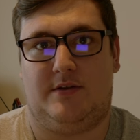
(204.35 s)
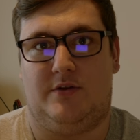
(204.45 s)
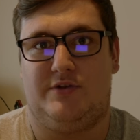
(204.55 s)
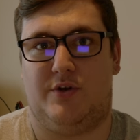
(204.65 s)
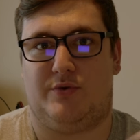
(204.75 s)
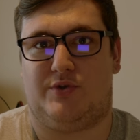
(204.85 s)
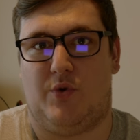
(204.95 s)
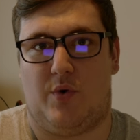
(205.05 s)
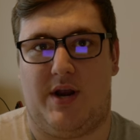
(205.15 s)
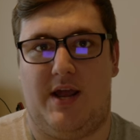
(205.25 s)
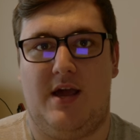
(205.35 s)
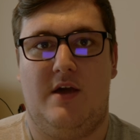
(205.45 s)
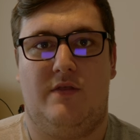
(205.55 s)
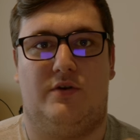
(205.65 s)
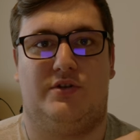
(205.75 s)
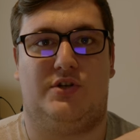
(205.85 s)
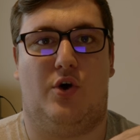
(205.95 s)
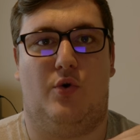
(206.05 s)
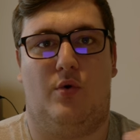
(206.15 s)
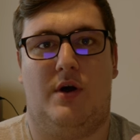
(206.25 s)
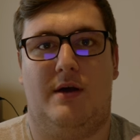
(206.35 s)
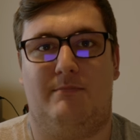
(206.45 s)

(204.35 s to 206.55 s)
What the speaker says: There's no story, there's no